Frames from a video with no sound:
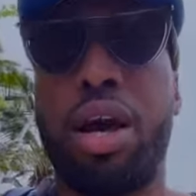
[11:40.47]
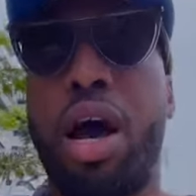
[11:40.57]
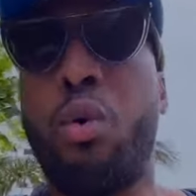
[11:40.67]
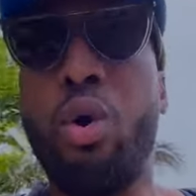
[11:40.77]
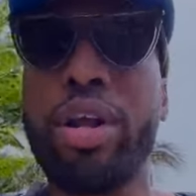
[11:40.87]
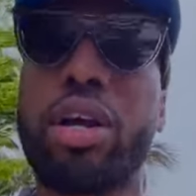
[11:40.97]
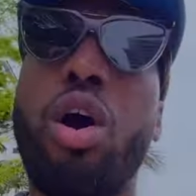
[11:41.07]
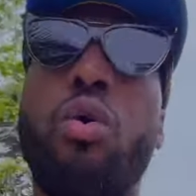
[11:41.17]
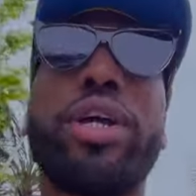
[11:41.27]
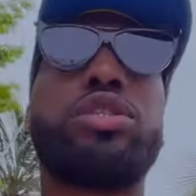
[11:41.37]
I want to
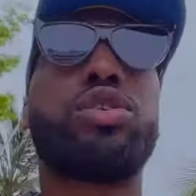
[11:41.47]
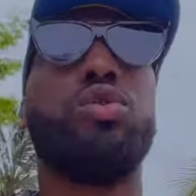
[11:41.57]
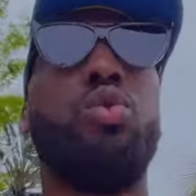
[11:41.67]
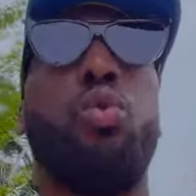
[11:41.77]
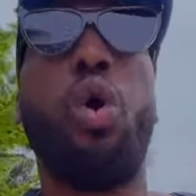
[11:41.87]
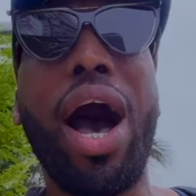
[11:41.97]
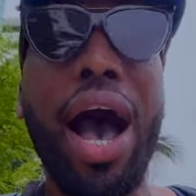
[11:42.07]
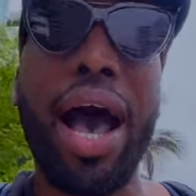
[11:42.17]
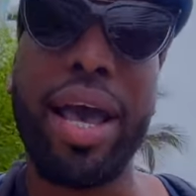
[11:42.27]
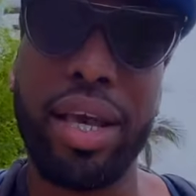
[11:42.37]
go into
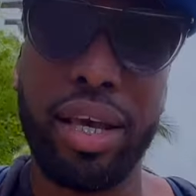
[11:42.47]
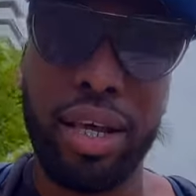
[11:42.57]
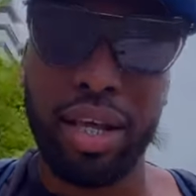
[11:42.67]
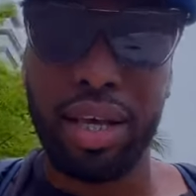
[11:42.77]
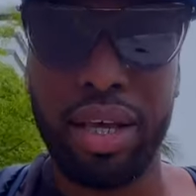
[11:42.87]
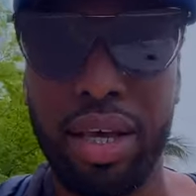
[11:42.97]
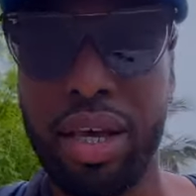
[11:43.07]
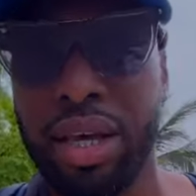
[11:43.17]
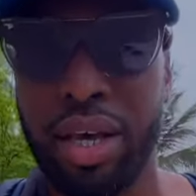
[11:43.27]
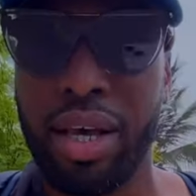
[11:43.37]
why
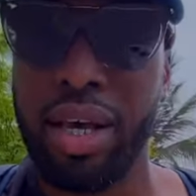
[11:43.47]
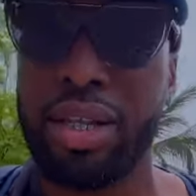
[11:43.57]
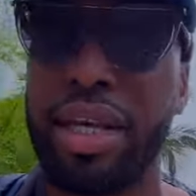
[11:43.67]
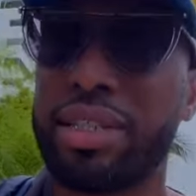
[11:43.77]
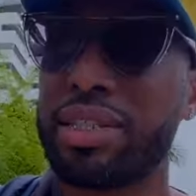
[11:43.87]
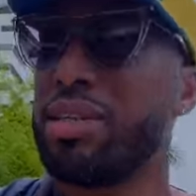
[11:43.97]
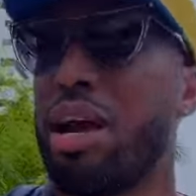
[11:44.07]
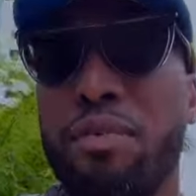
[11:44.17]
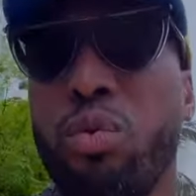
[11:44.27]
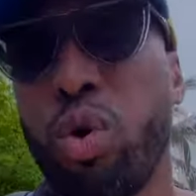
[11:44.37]
this
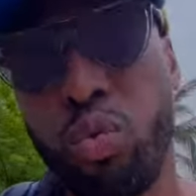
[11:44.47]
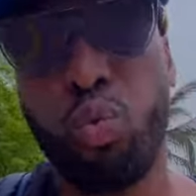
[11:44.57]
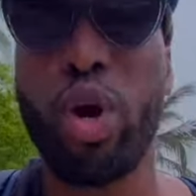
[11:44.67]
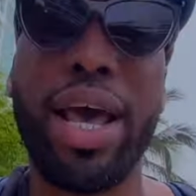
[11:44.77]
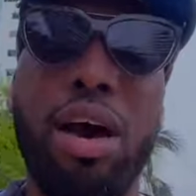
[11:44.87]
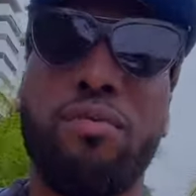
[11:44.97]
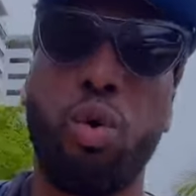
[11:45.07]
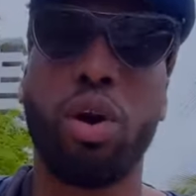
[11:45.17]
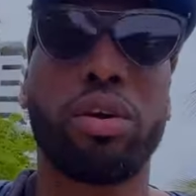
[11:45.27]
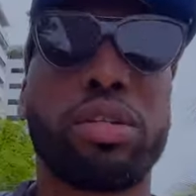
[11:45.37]
never would have
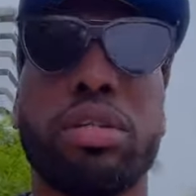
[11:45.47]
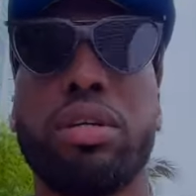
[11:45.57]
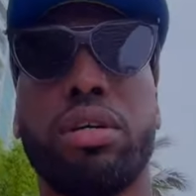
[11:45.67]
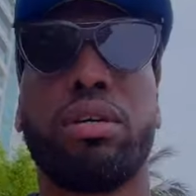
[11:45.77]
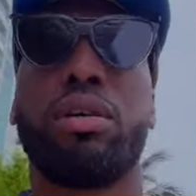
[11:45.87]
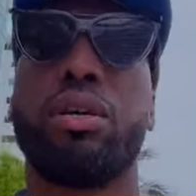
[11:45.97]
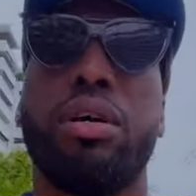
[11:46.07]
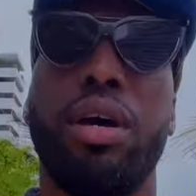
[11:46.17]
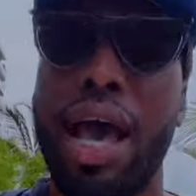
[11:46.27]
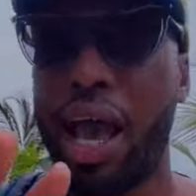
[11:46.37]
worked
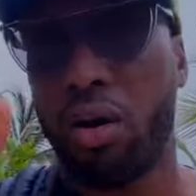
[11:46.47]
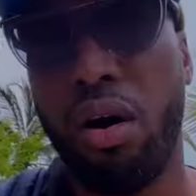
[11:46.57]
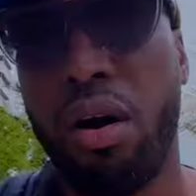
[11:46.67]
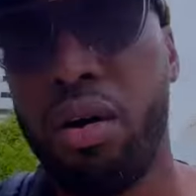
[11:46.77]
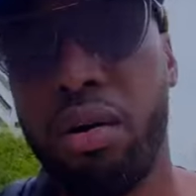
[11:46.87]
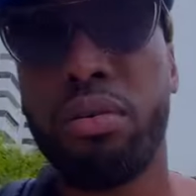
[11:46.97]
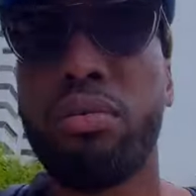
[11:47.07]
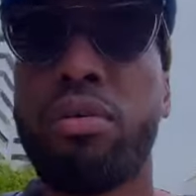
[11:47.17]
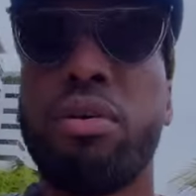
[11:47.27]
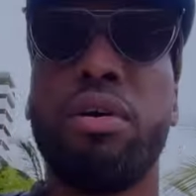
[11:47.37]
at all.
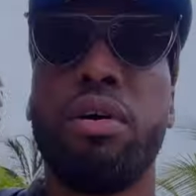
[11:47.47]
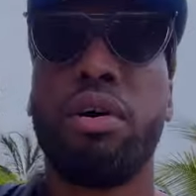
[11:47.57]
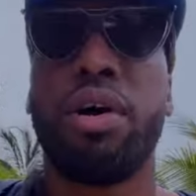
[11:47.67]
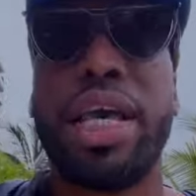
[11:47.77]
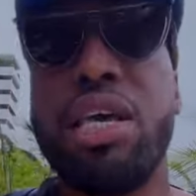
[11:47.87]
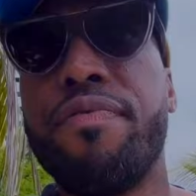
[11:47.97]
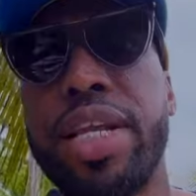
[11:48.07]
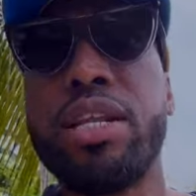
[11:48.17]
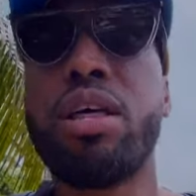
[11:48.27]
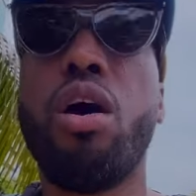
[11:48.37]

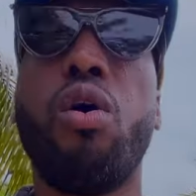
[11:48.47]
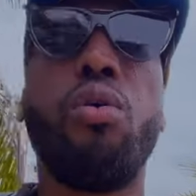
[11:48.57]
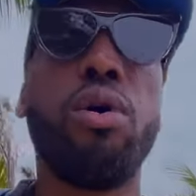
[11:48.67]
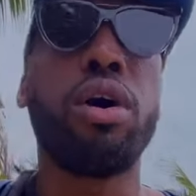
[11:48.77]
Even though